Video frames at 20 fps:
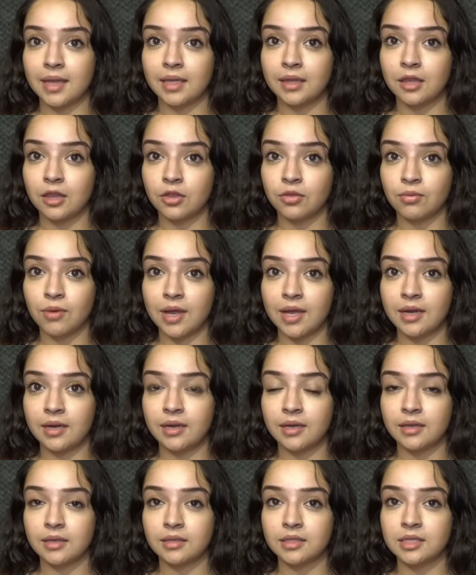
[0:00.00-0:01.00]
like the
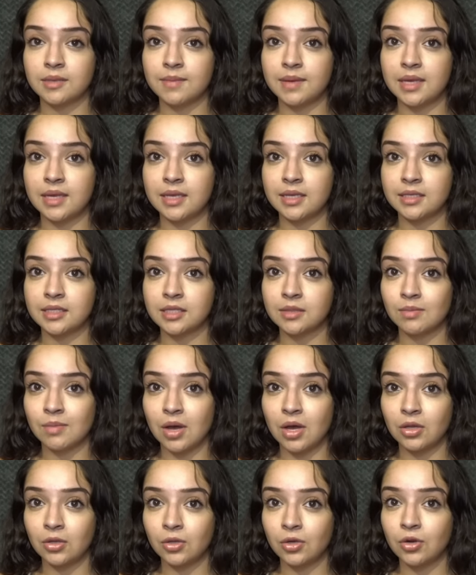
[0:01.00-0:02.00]
thread to be
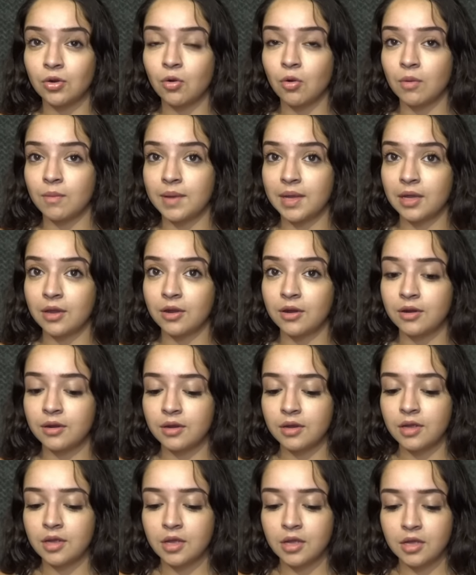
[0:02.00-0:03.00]
smaller or bigger.
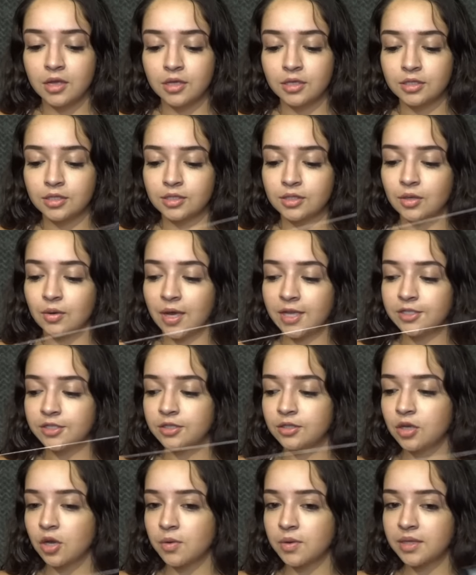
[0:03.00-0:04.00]
So I
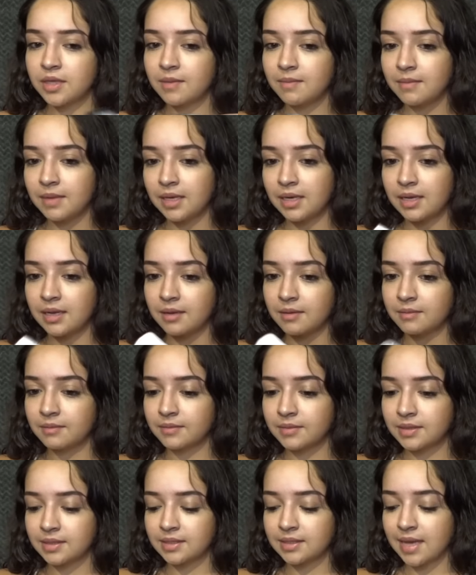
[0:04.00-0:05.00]
just go with the
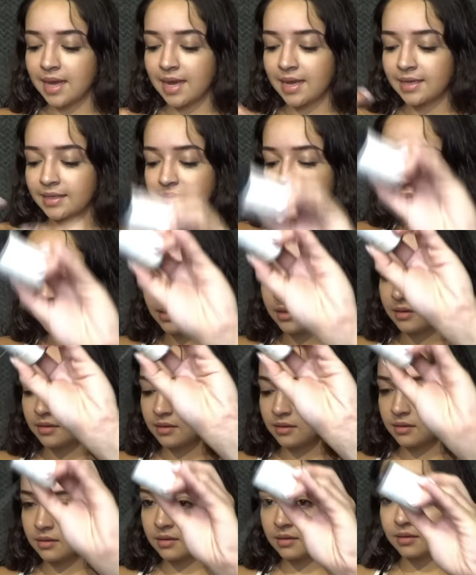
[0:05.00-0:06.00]
medium size
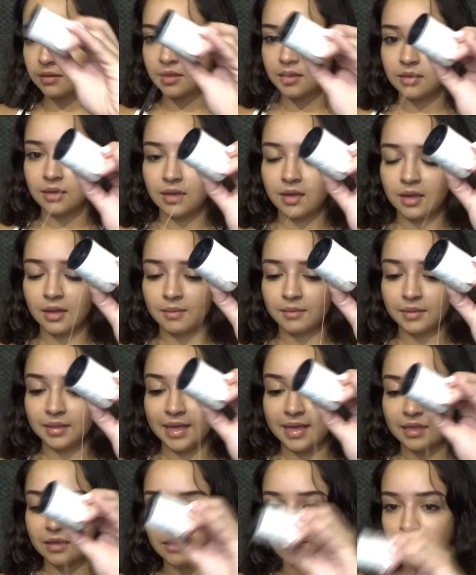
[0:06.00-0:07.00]

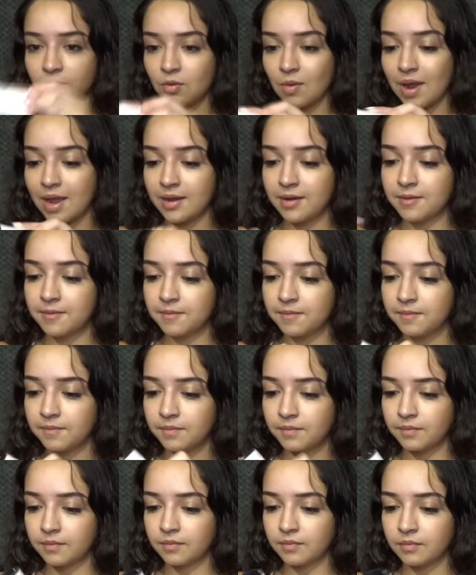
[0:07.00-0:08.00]
length of thread.
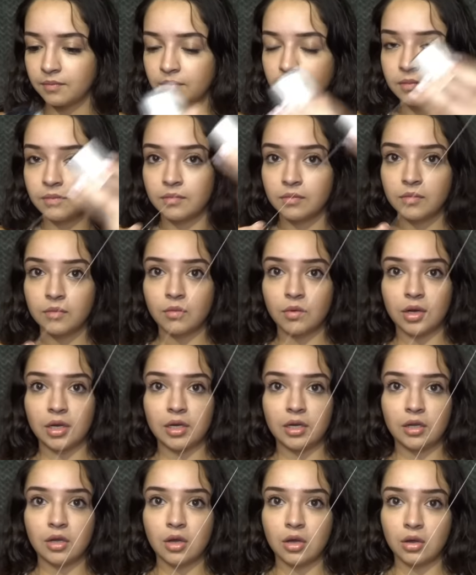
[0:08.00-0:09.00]
We're
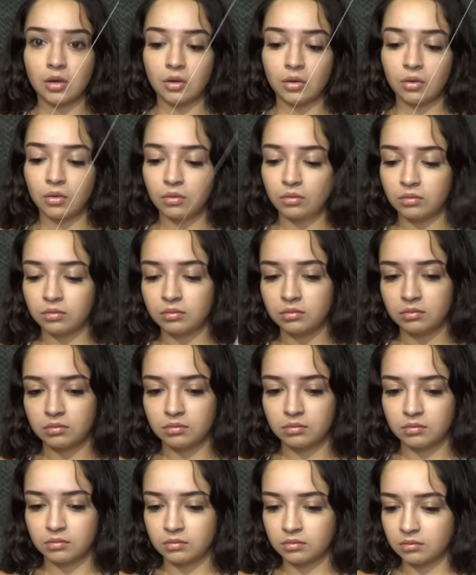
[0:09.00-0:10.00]
gonna go,
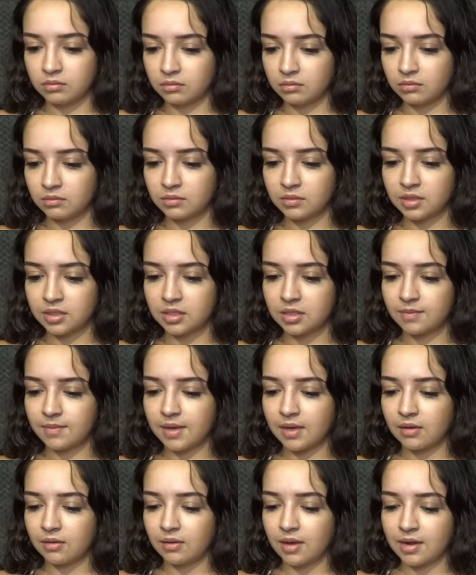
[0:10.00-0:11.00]
this is
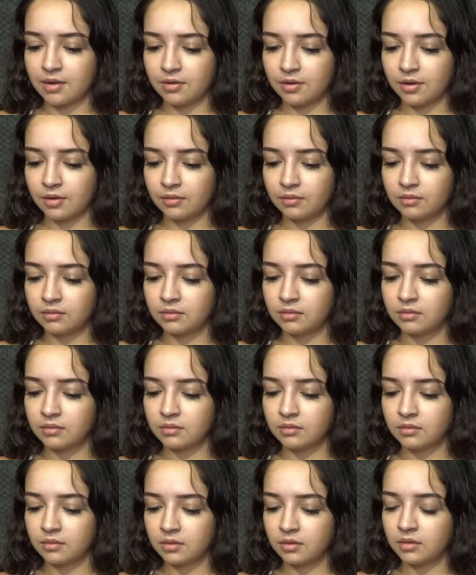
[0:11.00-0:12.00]
about, I don't know,
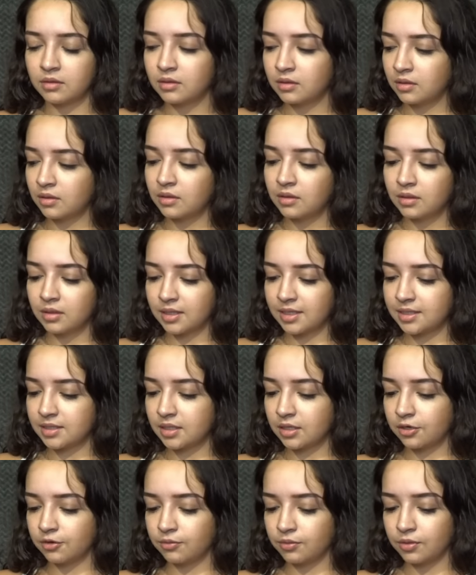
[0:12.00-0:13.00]
less
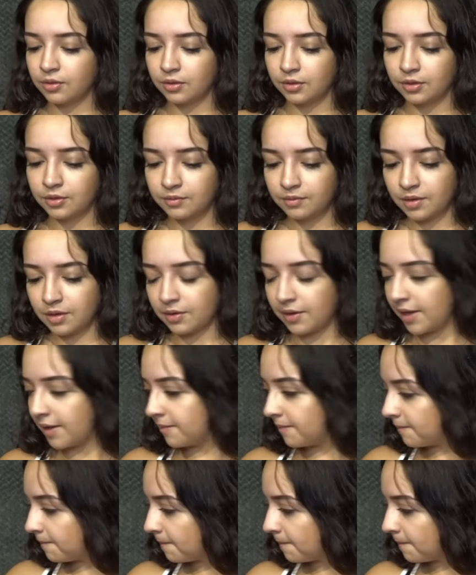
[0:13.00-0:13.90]
than a ruler. Okay,